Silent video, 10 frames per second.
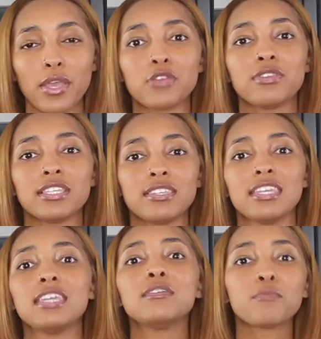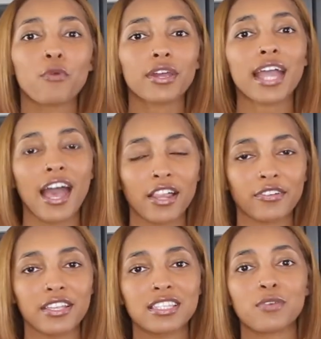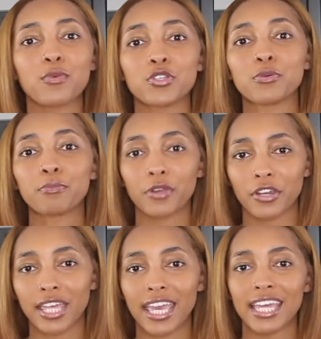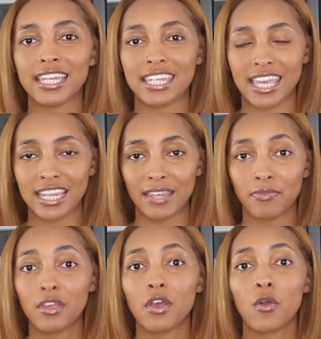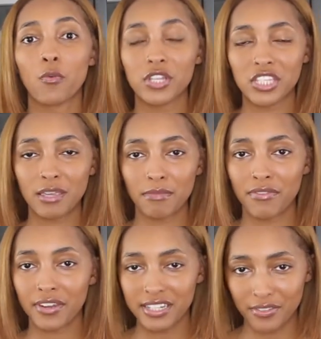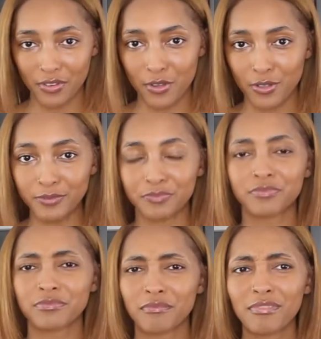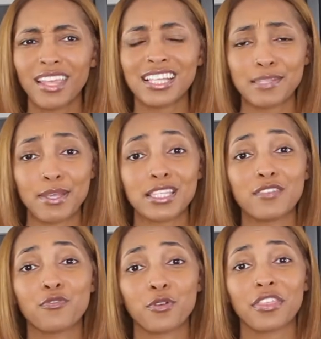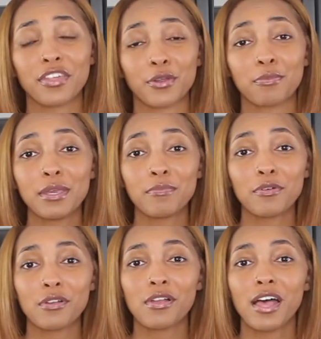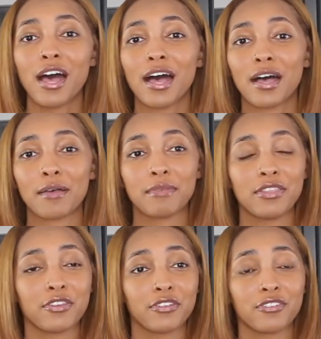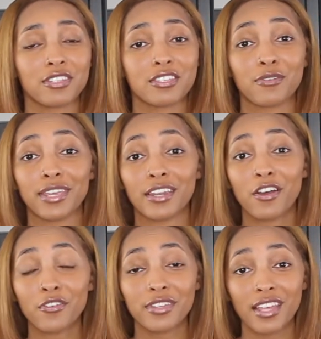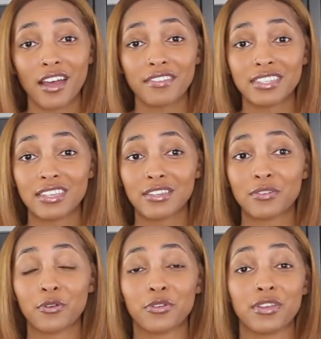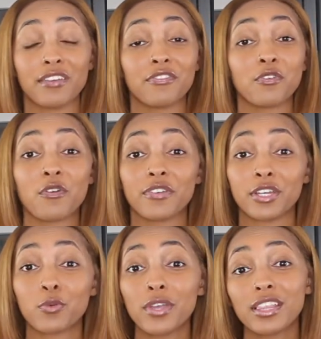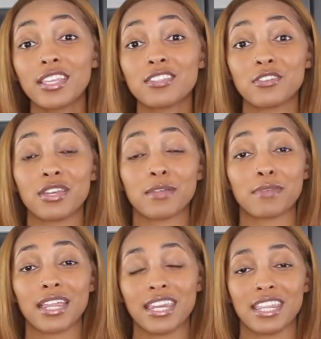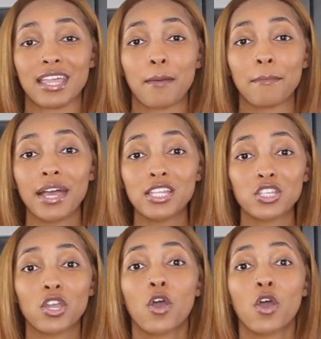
weight, you need to eat more calories than what you're burning daily, which can be very difficult, especially for thinner people. Um, either you just don't get hungry that often, or you get full very quickly, so you end up not eating that much,